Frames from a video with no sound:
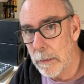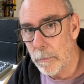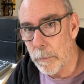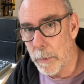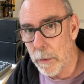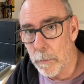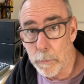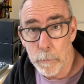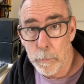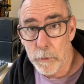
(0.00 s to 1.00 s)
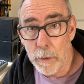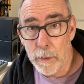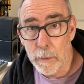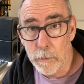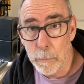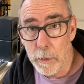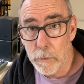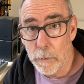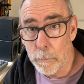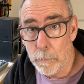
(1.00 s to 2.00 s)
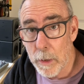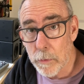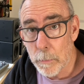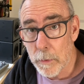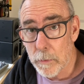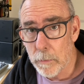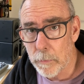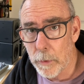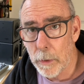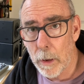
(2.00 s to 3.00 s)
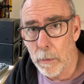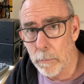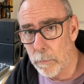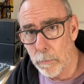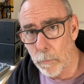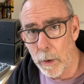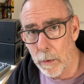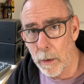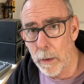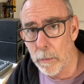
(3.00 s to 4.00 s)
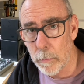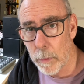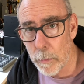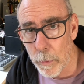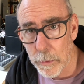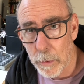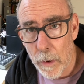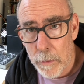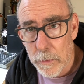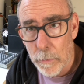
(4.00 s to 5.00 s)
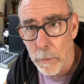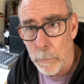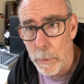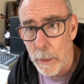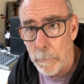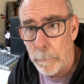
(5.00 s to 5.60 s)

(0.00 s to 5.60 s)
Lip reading: from there we'll start taking some initial measurements and figuring out where we want the crossover to be.